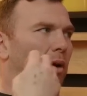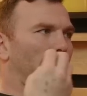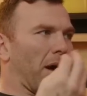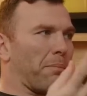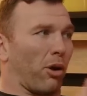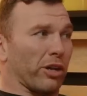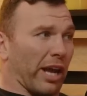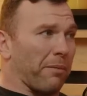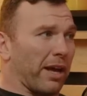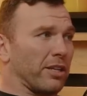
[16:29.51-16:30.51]
uh, body
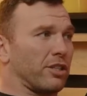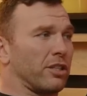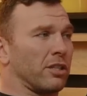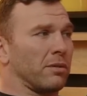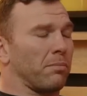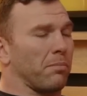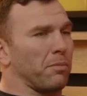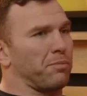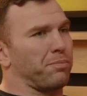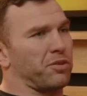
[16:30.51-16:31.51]
image,
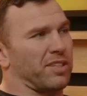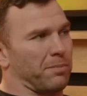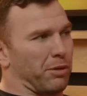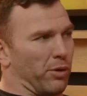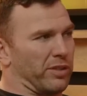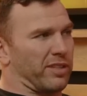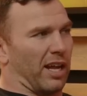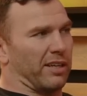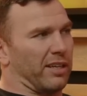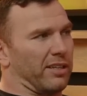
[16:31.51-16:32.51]
mm-hmm. beauty
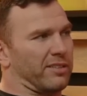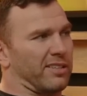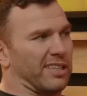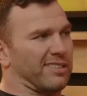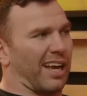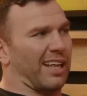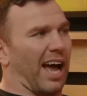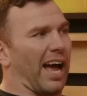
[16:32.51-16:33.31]
standards, things like that.